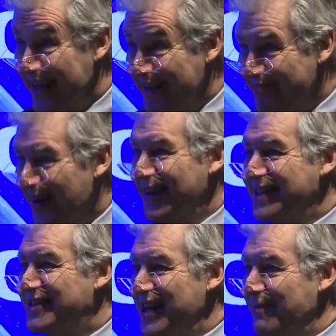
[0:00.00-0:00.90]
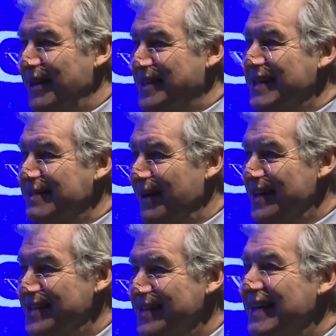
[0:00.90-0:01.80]
I did check my
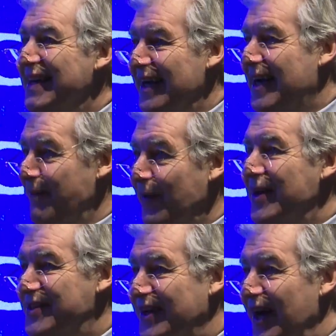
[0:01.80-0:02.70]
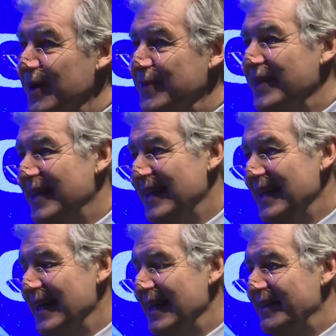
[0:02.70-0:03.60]
database a couple of weeks ago,
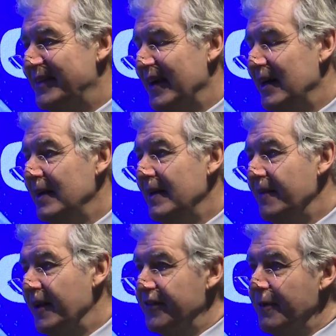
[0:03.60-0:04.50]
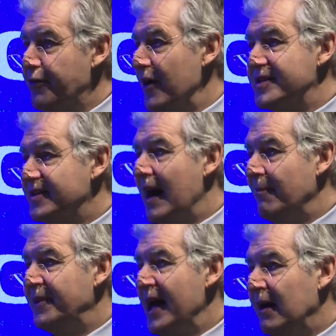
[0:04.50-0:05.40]
and the price has
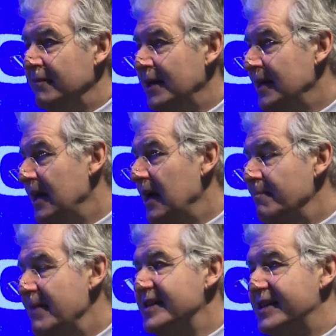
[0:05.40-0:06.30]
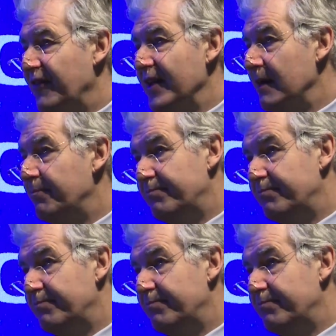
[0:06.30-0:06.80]
come down massively